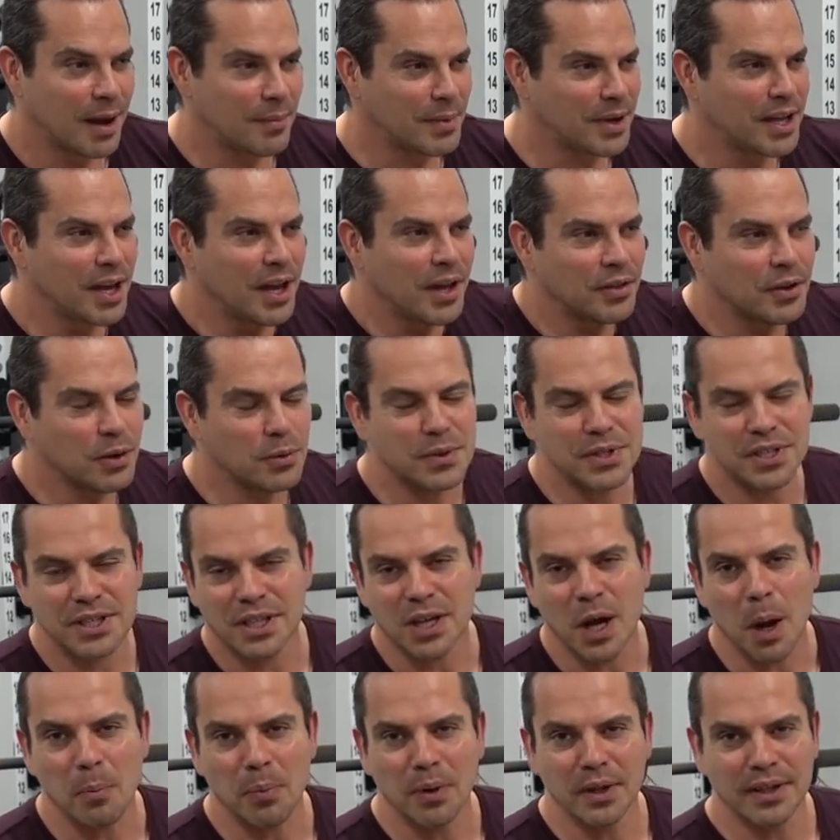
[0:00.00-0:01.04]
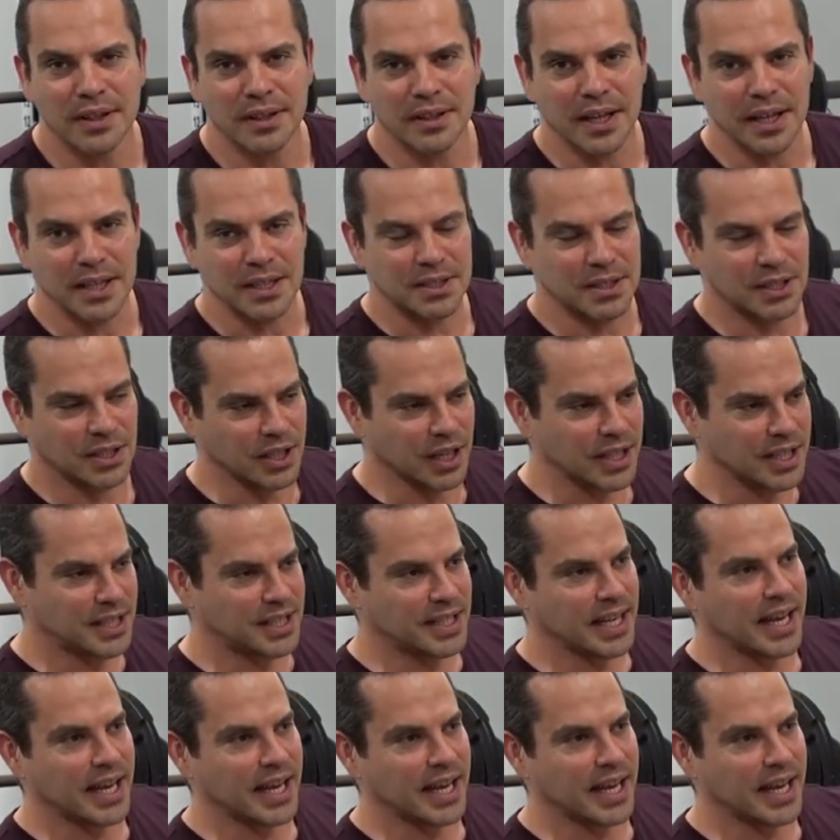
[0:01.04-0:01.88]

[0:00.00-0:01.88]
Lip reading: I mean, there was a couple like sites